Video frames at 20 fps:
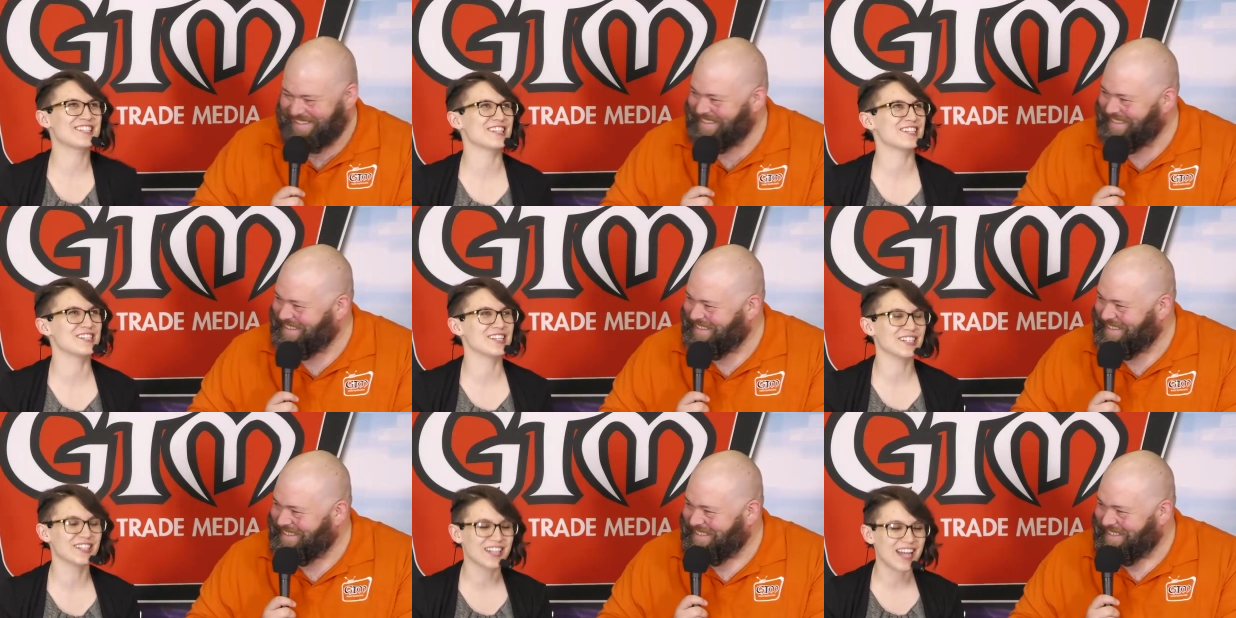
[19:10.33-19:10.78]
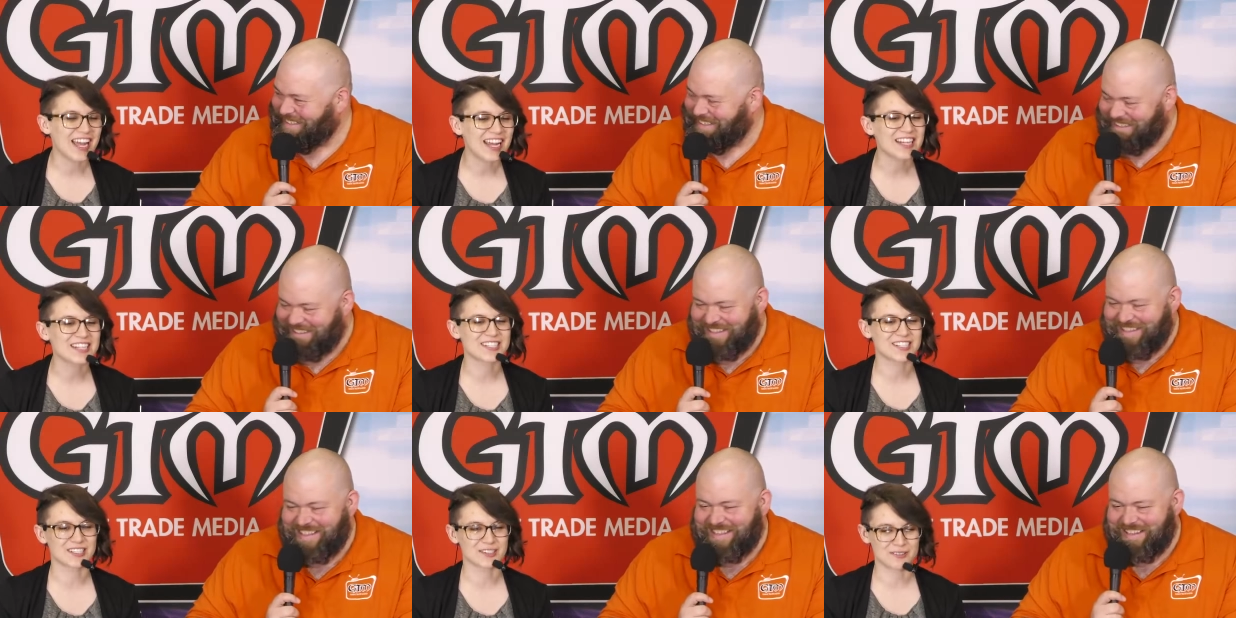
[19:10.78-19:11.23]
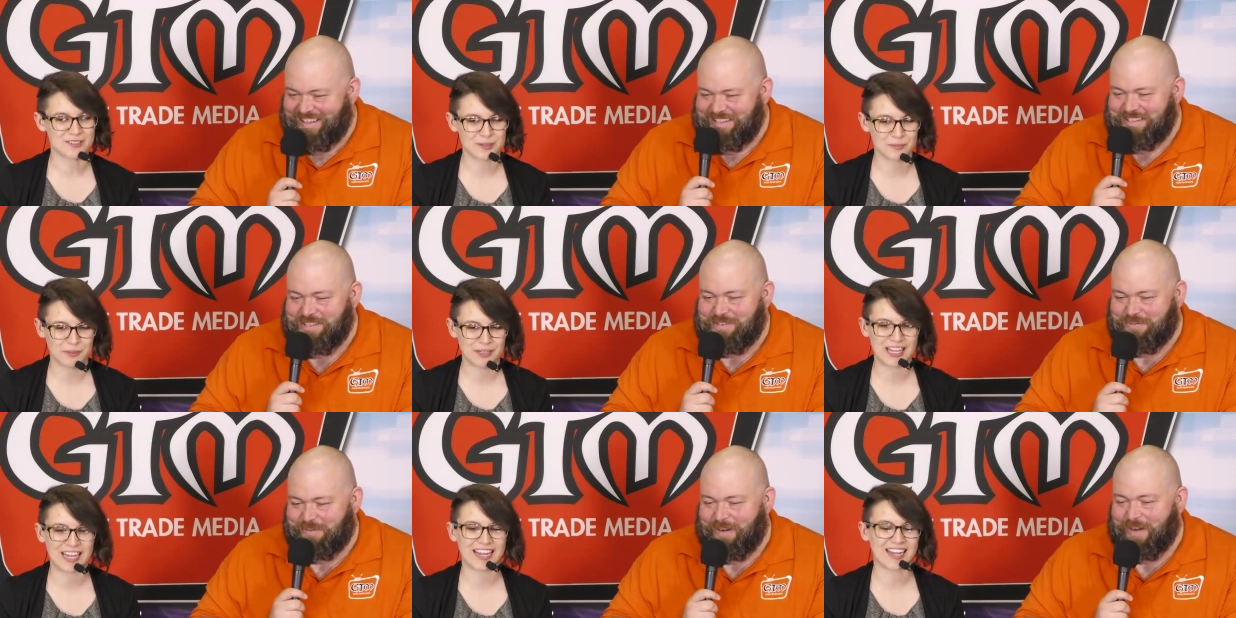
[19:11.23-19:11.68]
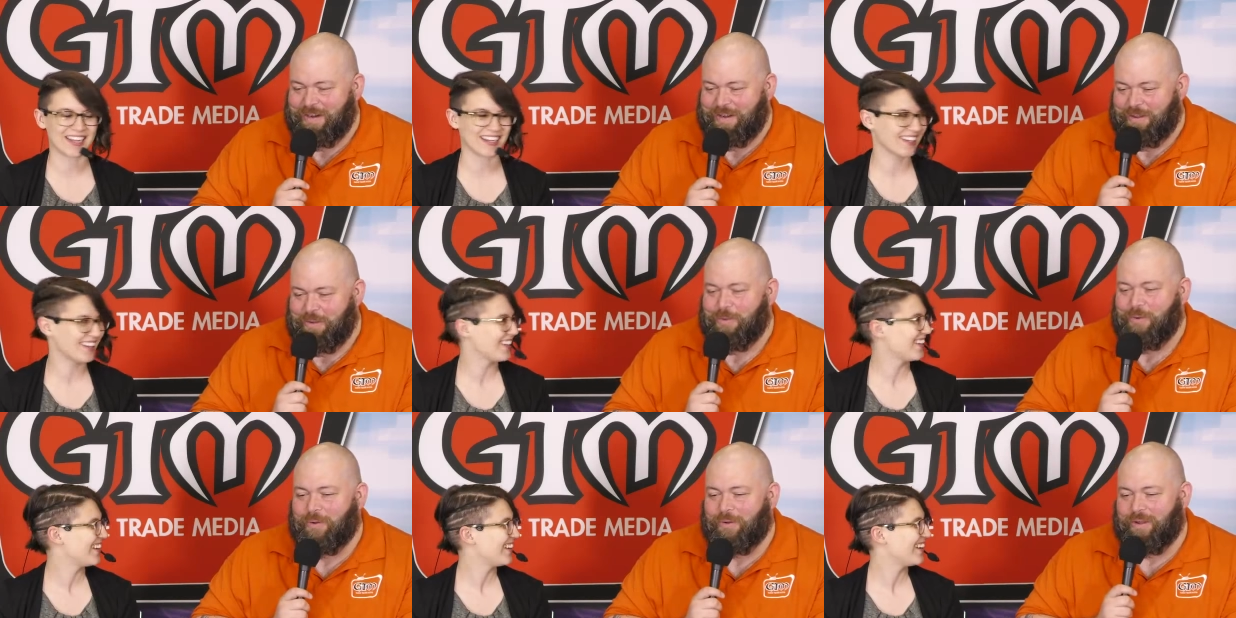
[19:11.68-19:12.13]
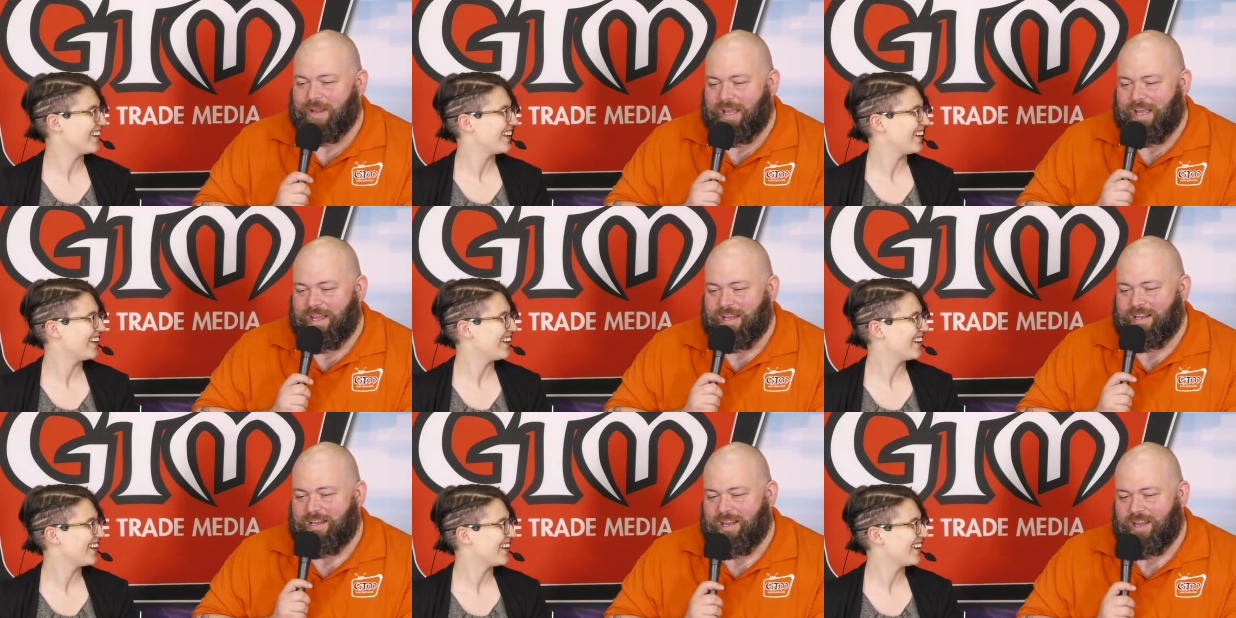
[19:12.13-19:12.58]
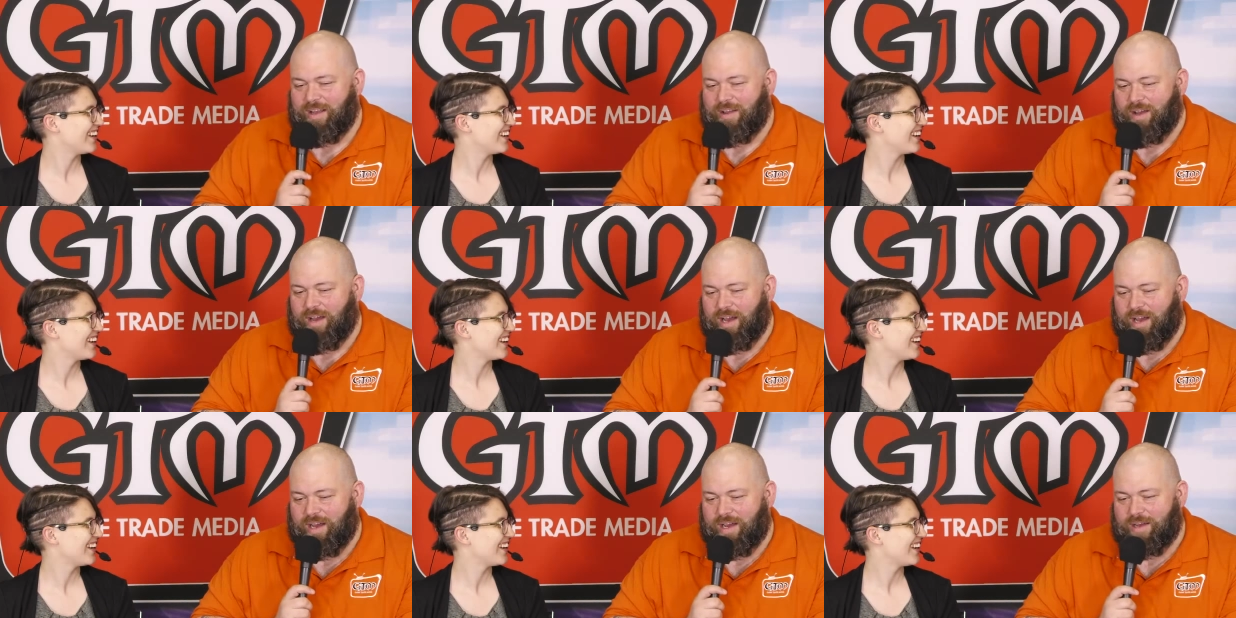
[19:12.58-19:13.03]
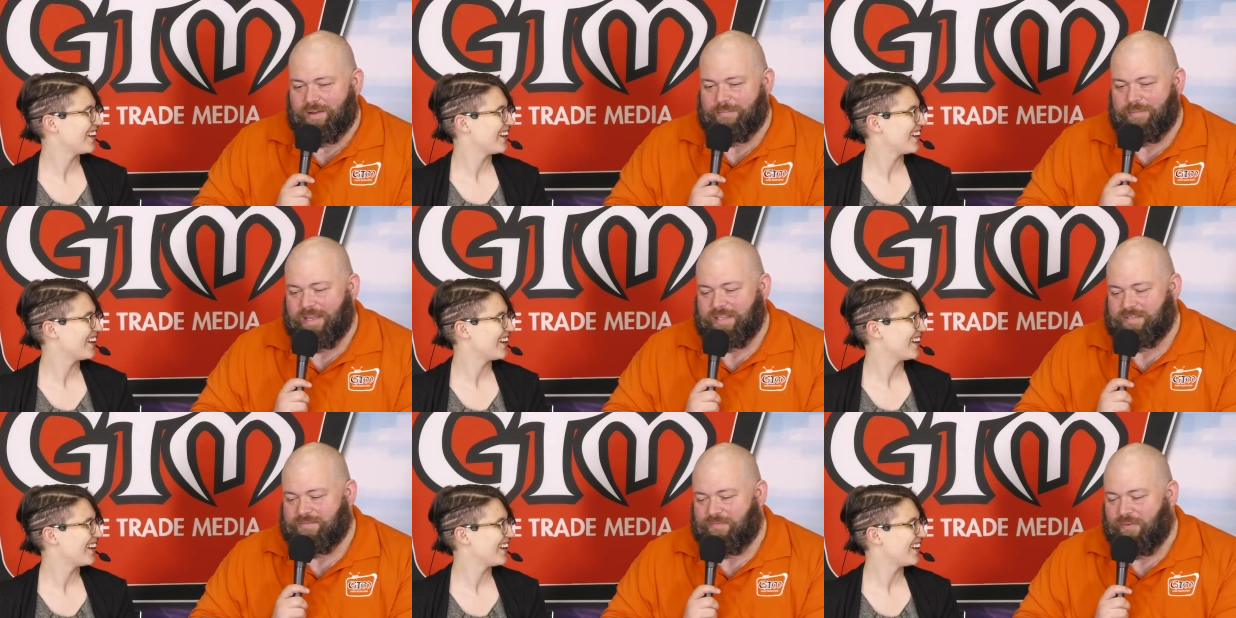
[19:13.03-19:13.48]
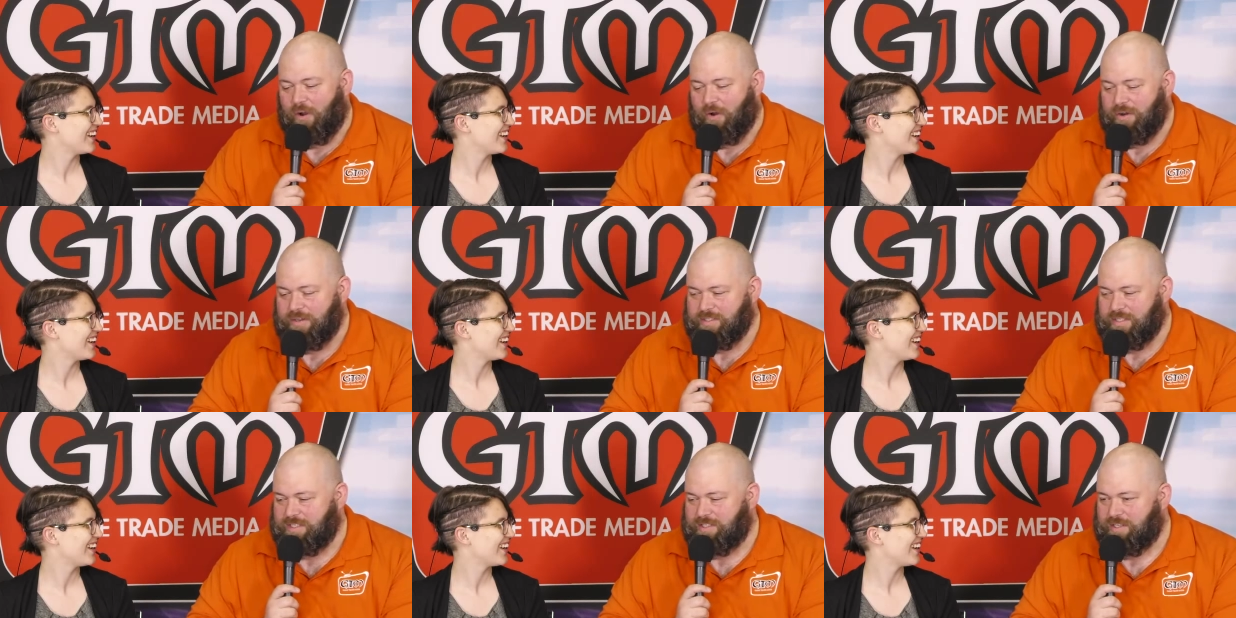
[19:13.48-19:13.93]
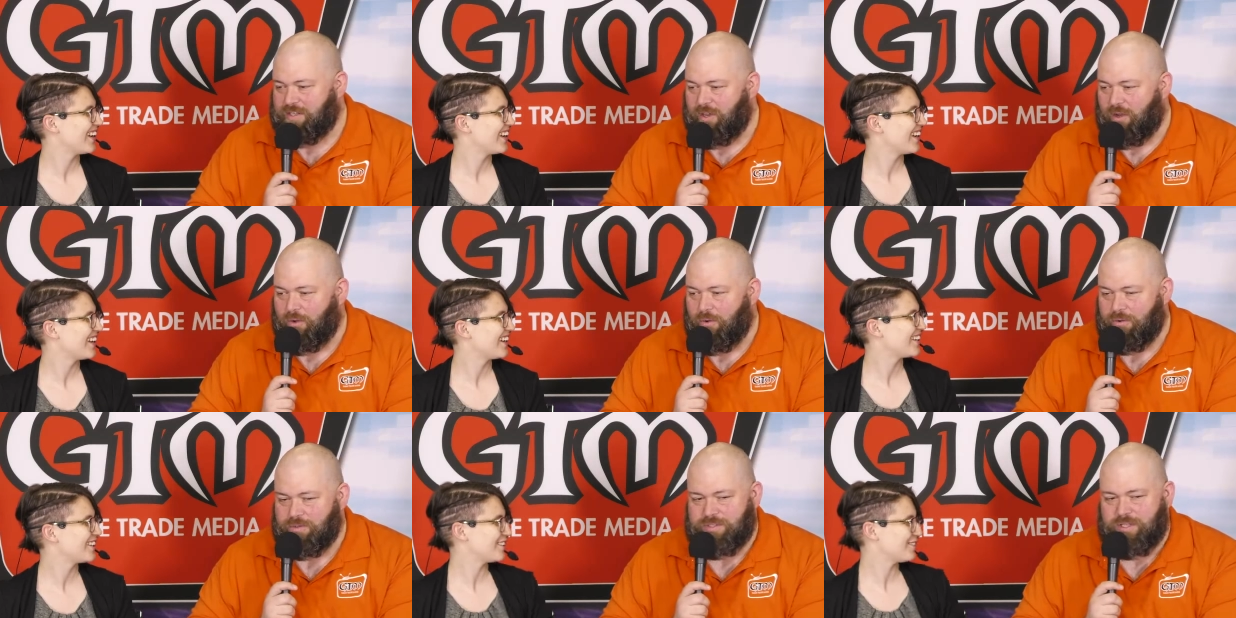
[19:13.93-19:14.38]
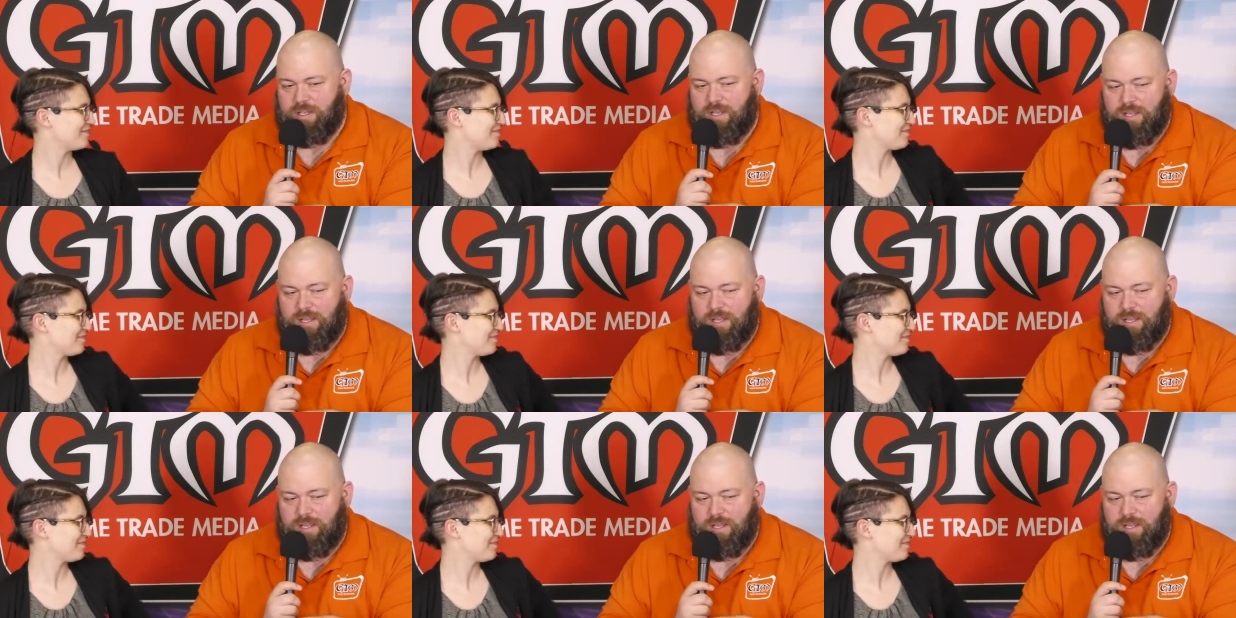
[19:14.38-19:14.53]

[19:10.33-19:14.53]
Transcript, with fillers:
Speaker 1: delight to play. This is very cool, and as far as this goes,